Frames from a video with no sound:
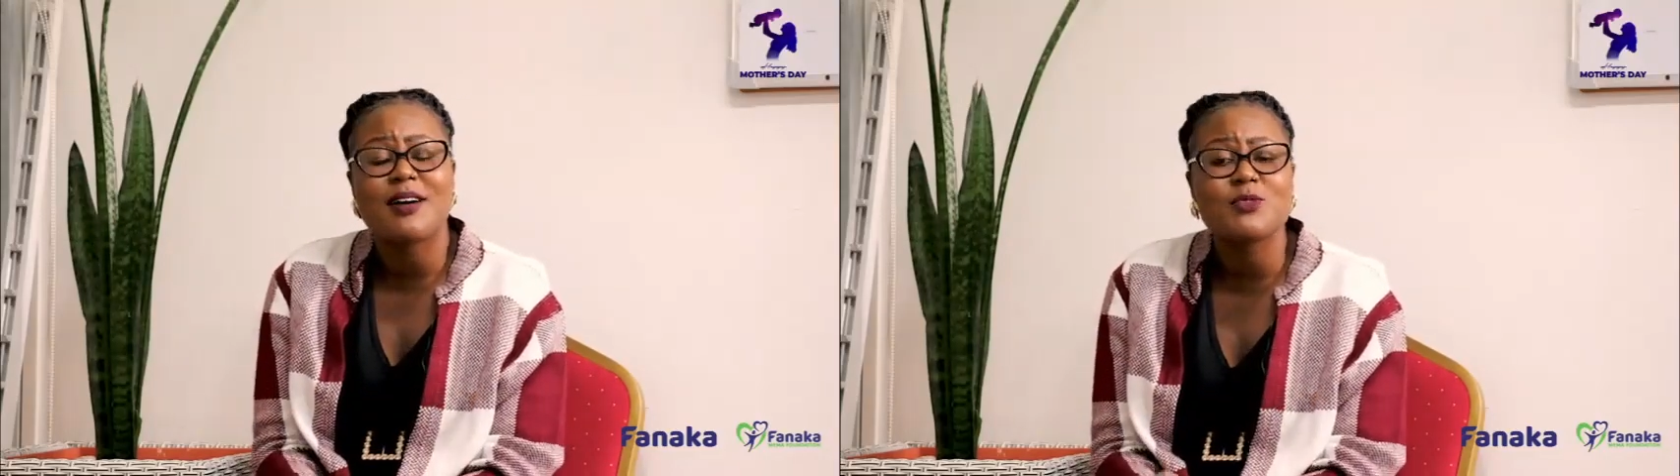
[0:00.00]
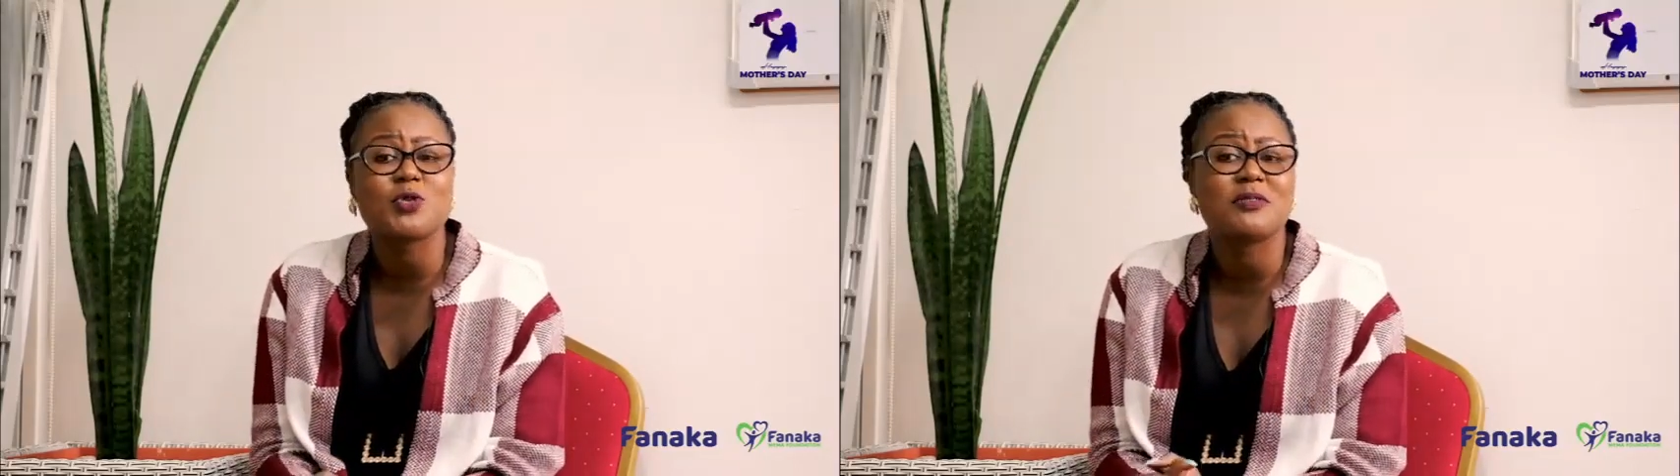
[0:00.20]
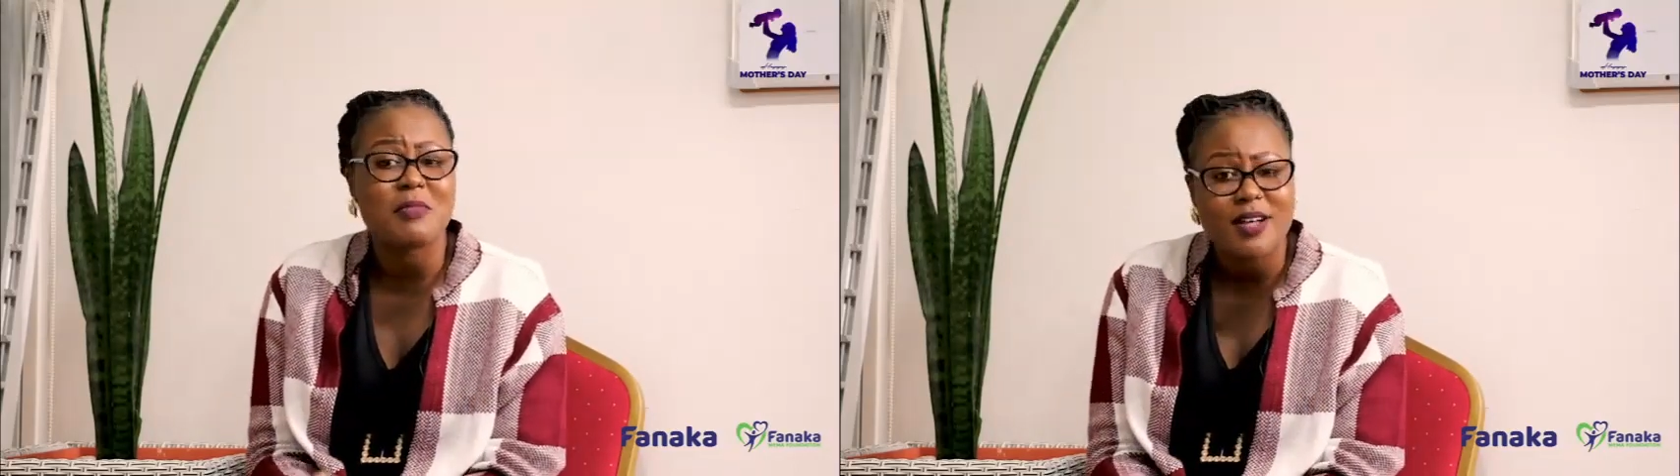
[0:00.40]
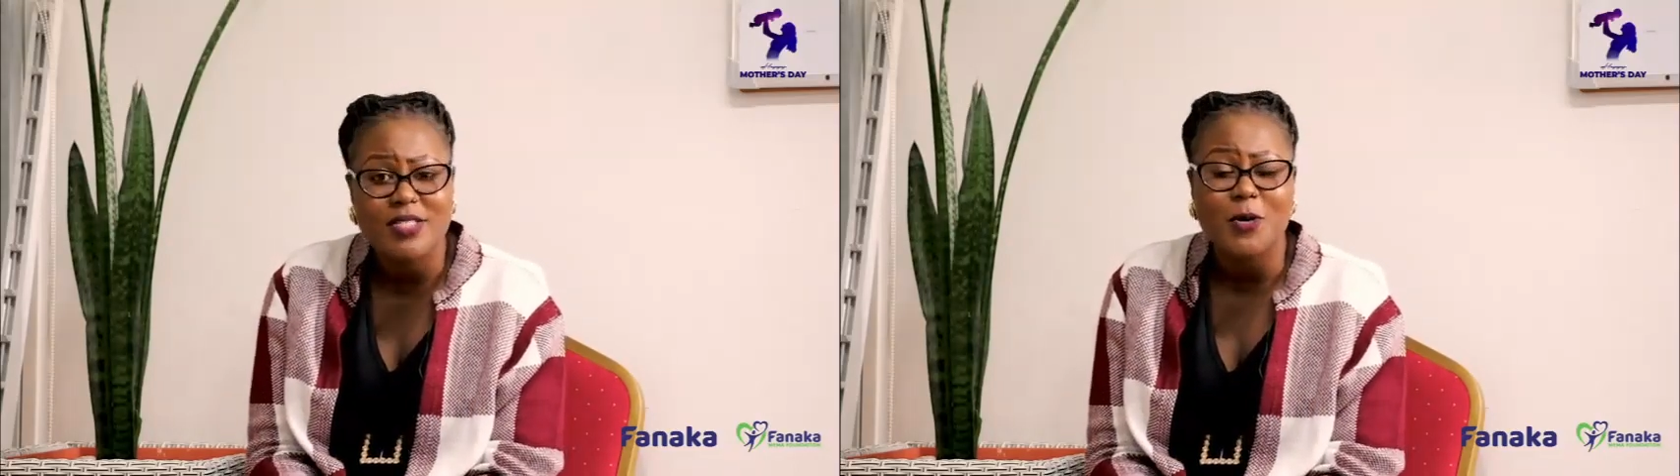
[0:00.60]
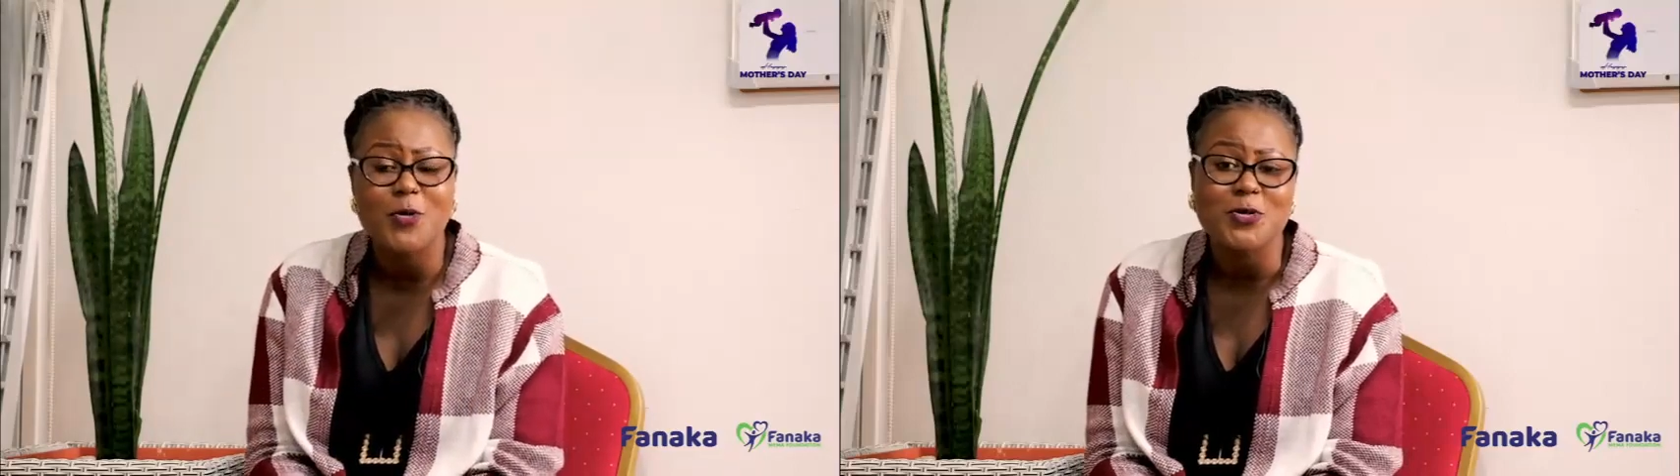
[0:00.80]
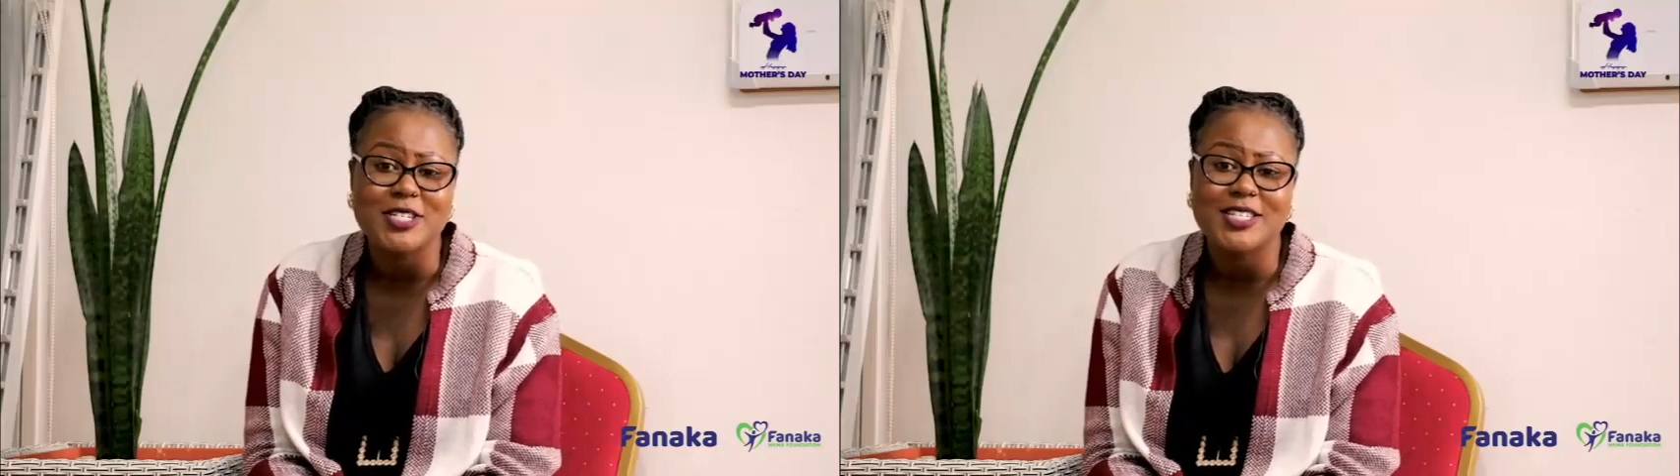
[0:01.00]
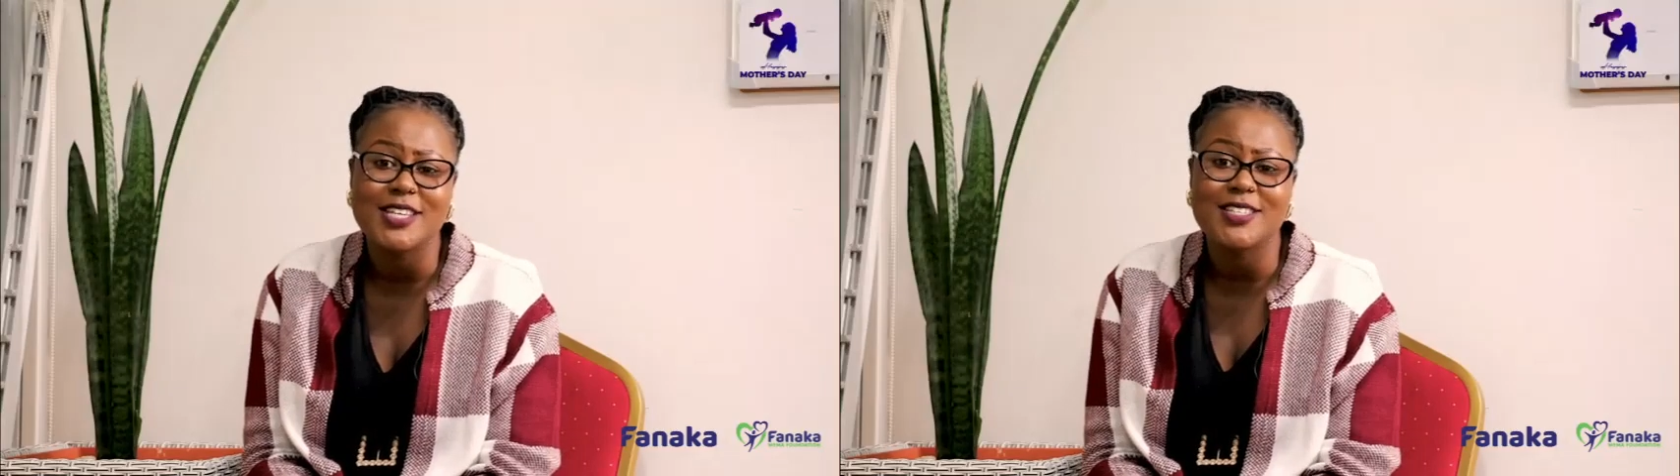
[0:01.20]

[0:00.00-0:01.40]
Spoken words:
comes with motherhood